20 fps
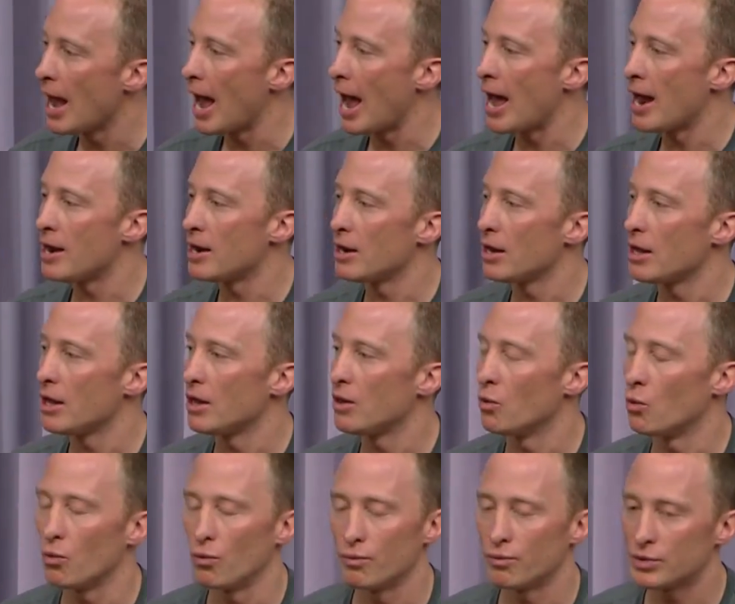And
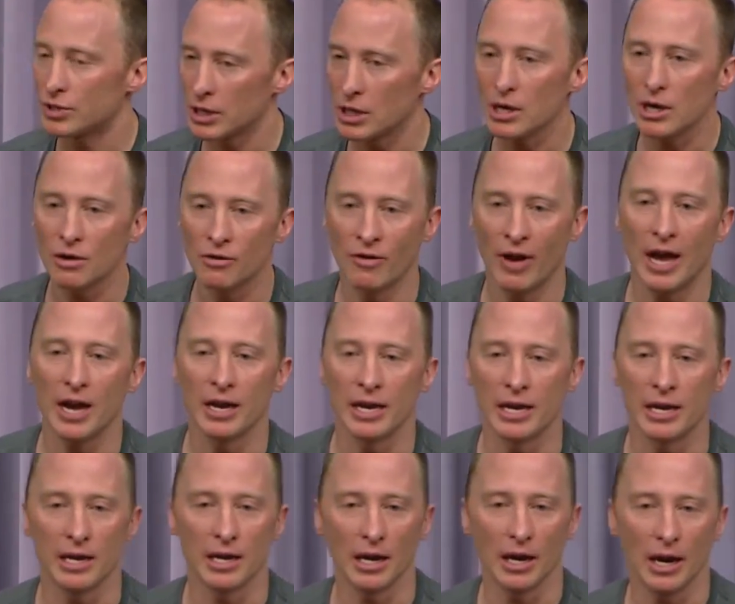Silicon
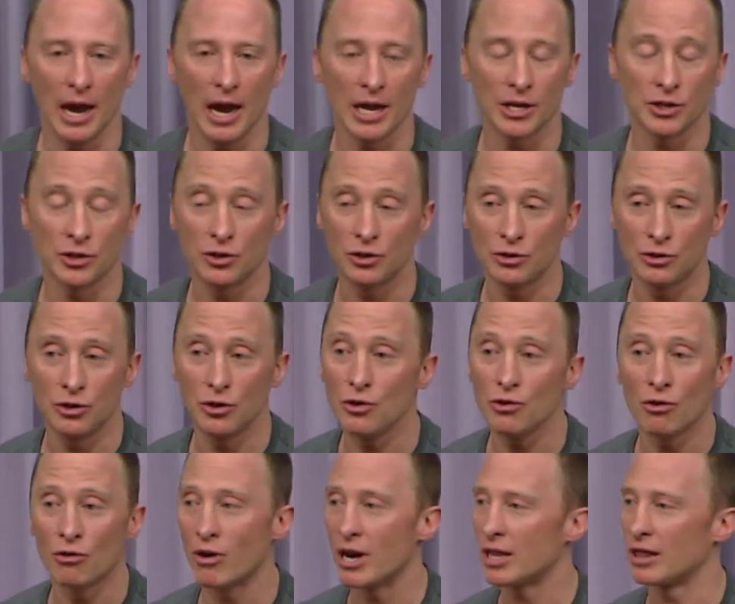Valley has two
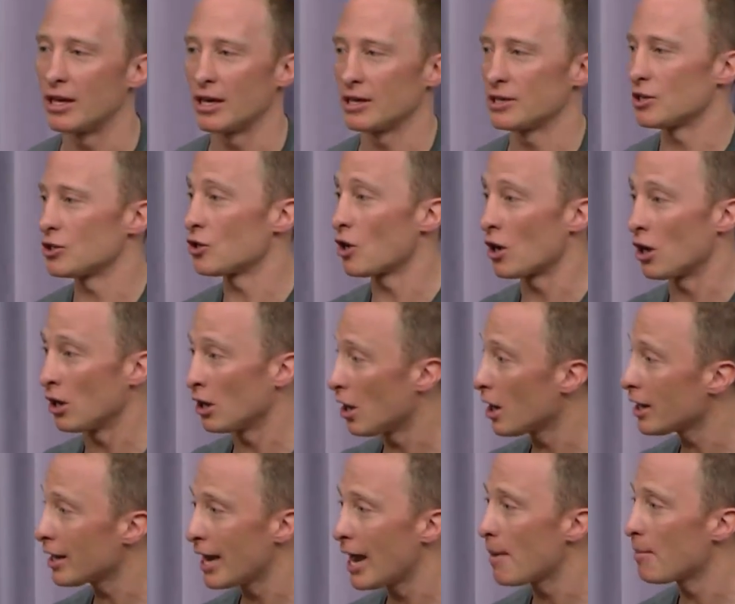great things. It's got a
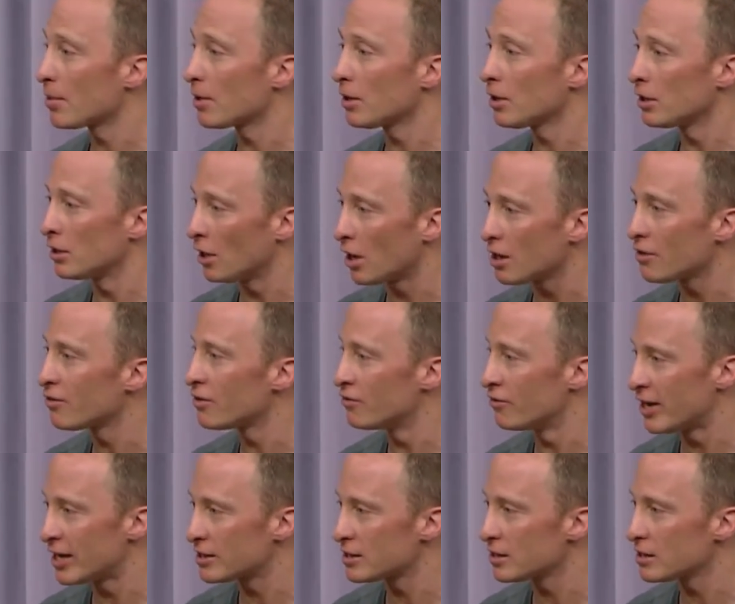lot of capital, a lot of
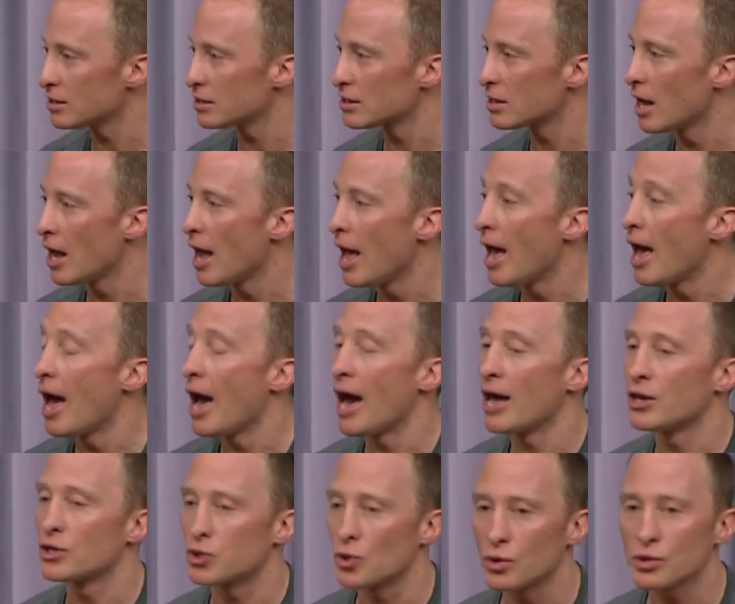investors,
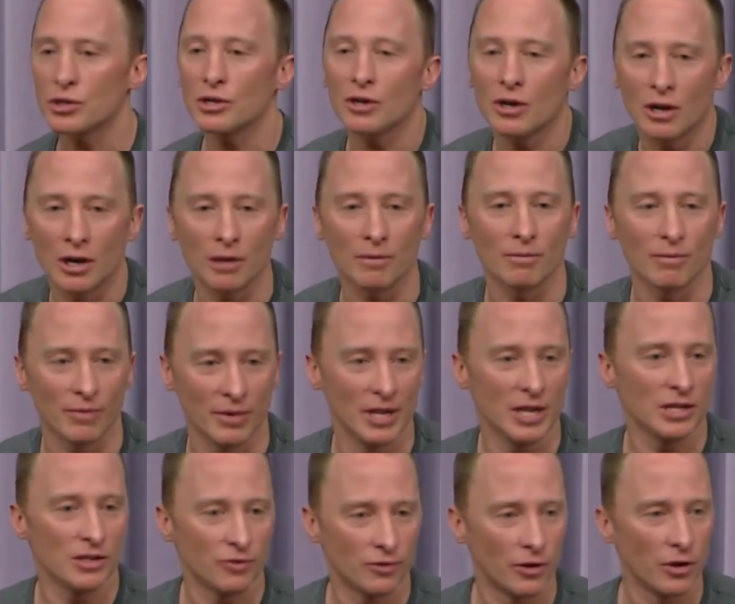and it's also got
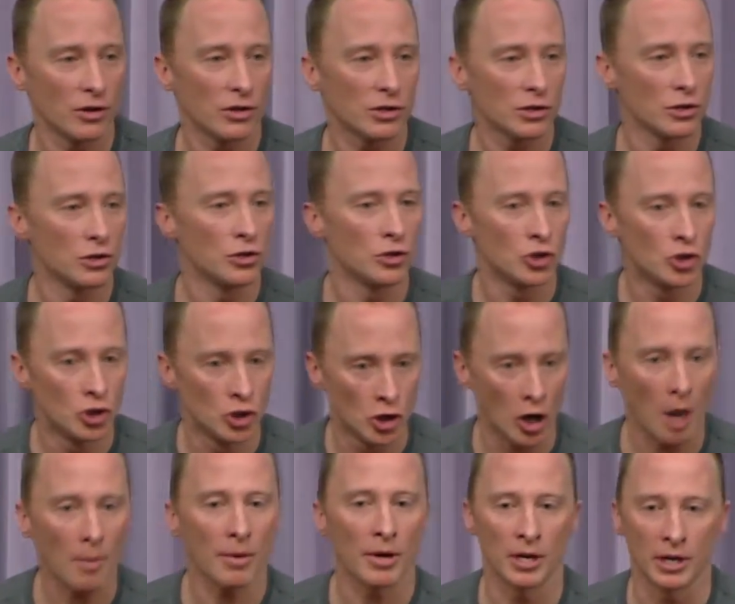these folks whose
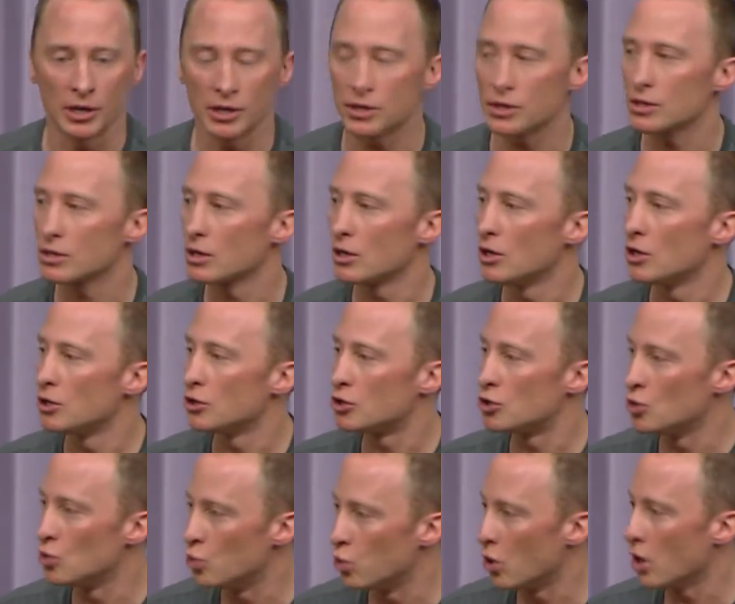job it is
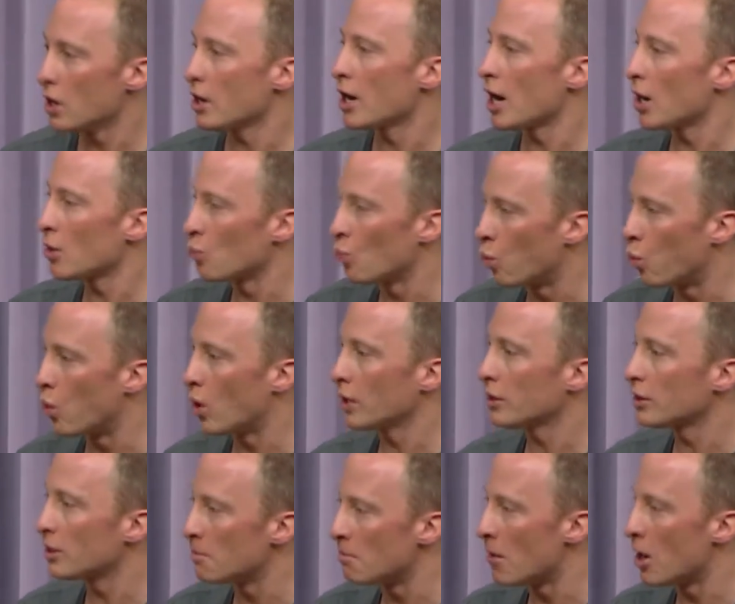to work out
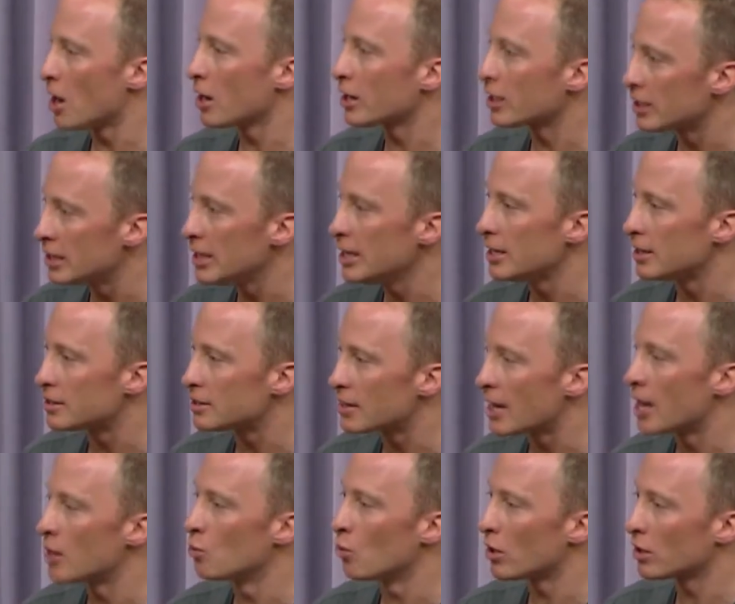what the market needs
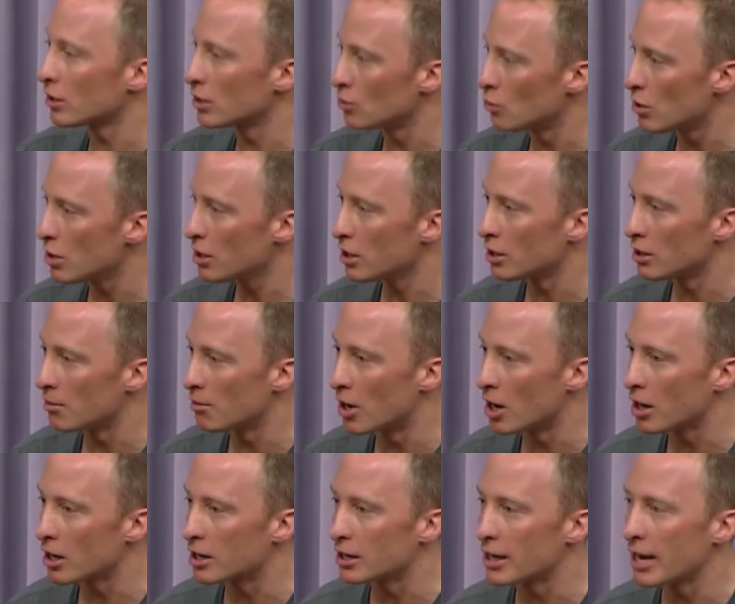and what can work in the
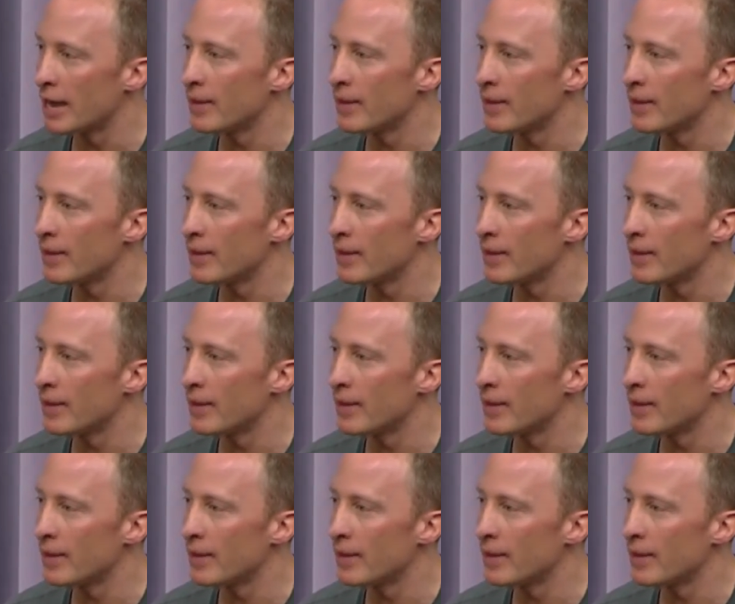market.